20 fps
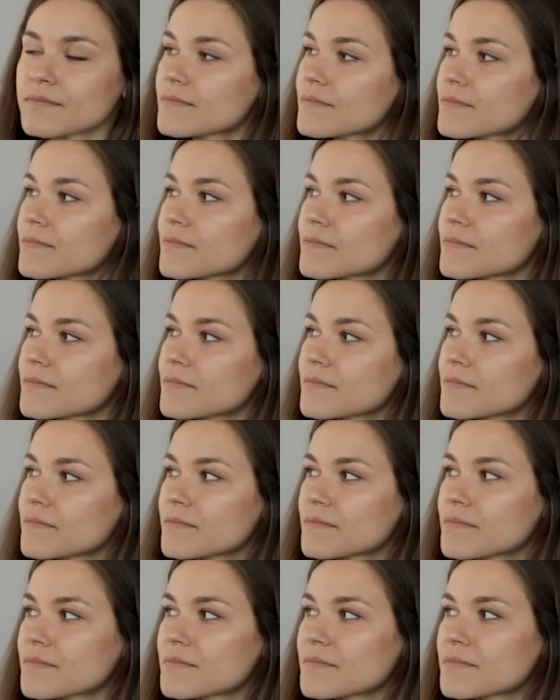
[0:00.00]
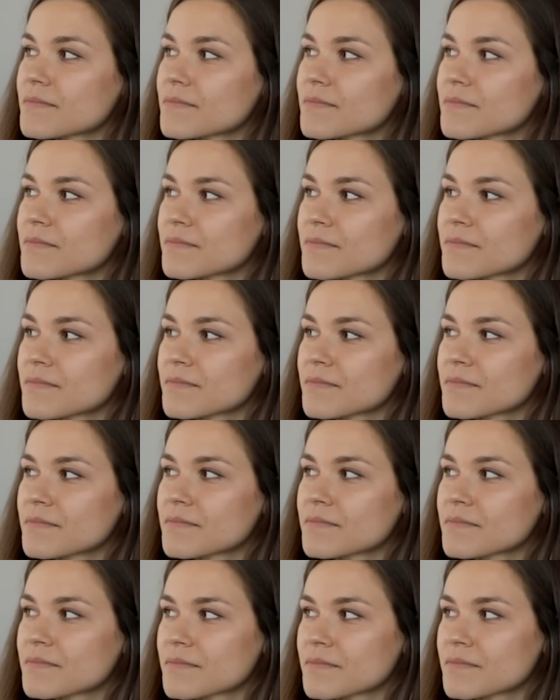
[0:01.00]

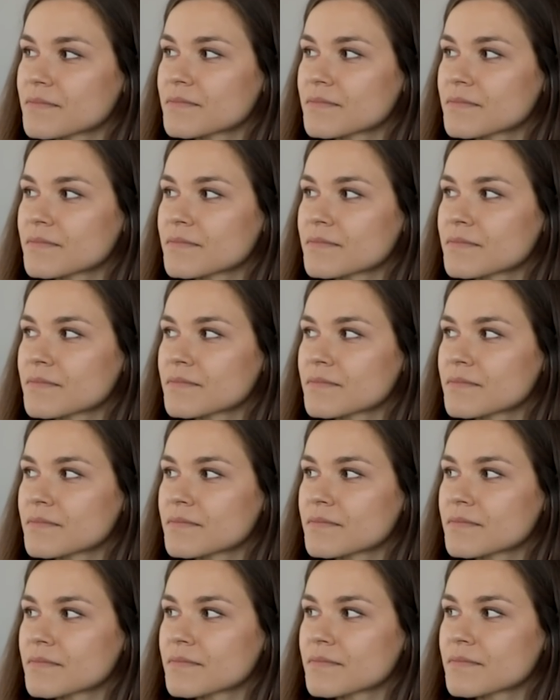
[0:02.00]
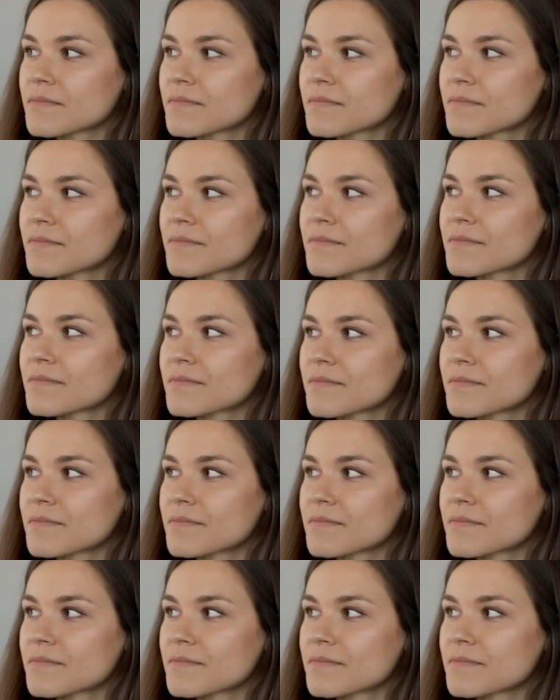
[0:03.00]
(not speaking)